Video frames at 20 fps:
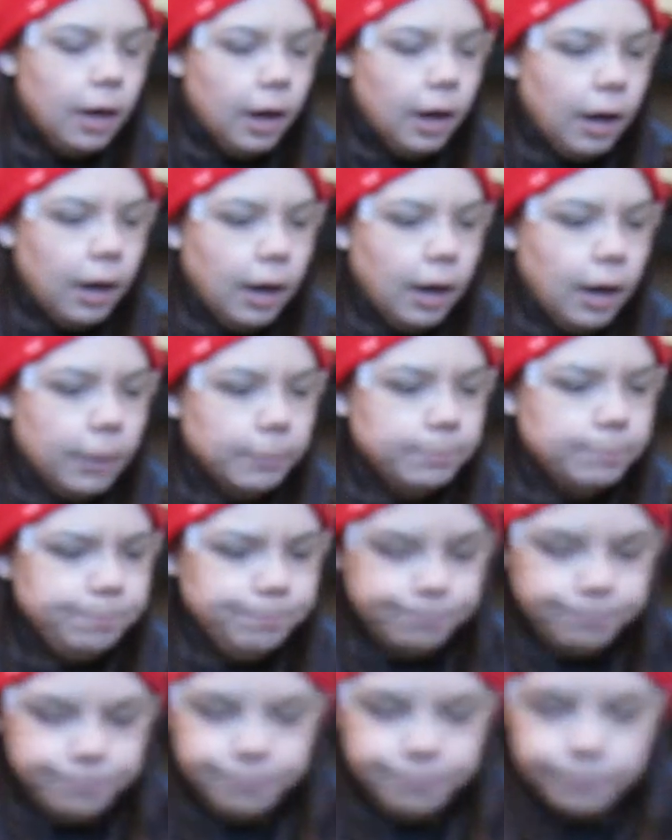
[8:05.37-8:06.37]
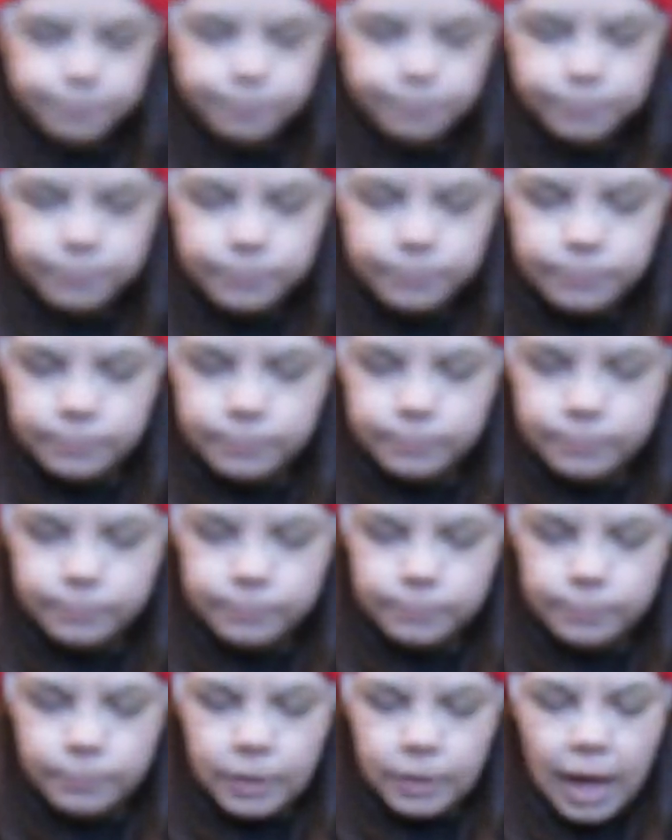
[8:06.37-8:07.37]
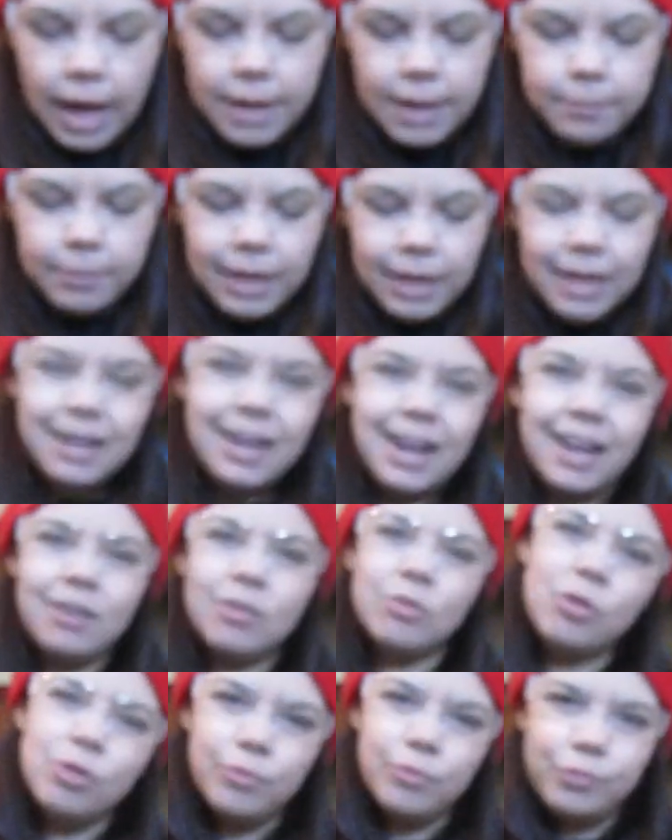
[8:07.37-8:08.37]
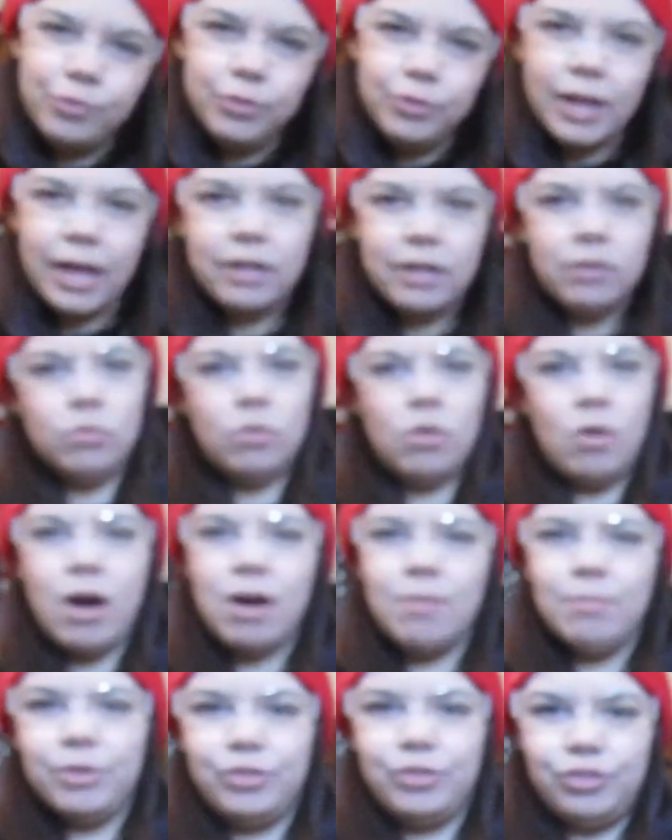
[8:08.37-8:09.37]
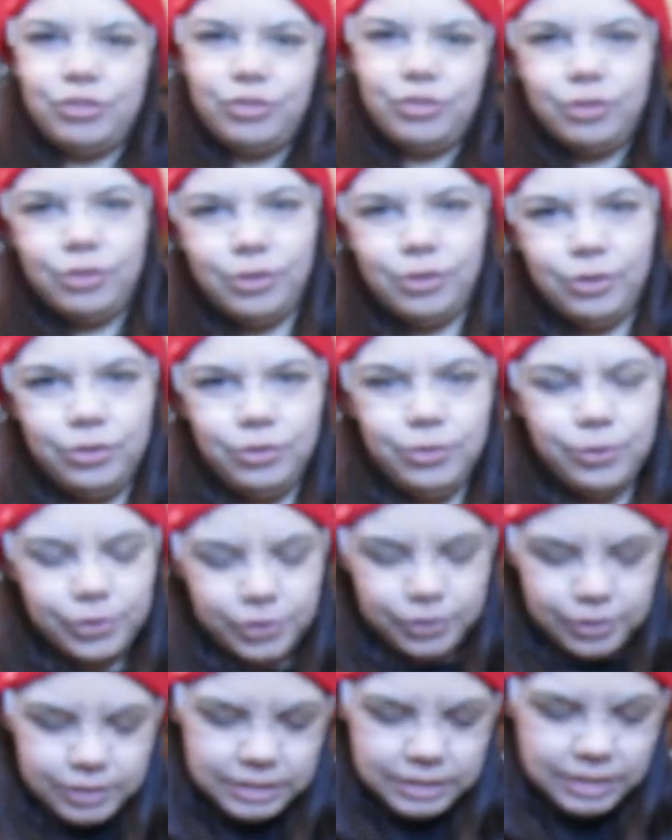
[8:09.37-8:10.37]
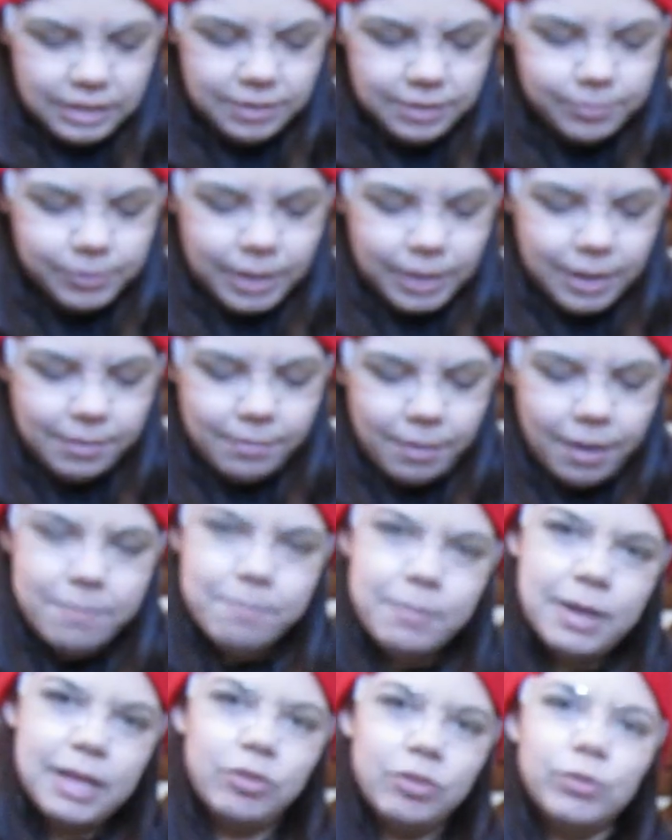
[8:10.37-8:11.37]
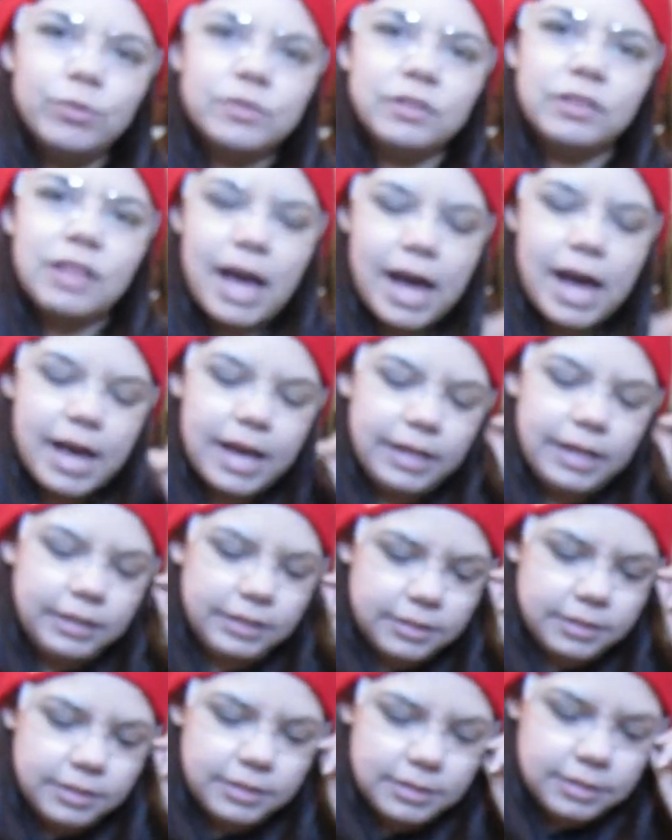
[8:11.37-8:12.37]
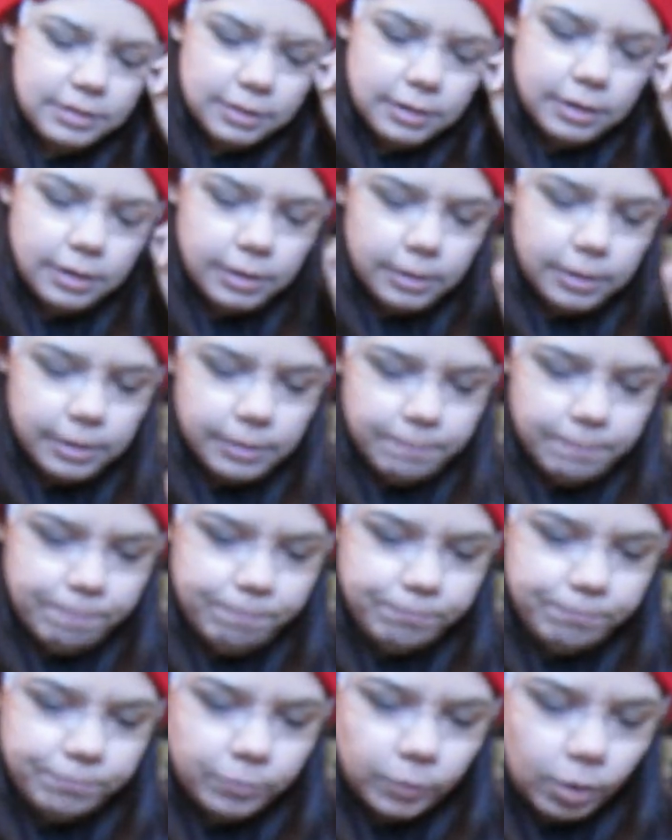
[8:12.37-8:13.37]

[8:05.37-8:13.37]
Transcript: Um, I made, I don't know if, I don't know how much you could see, but I, I made those lines um,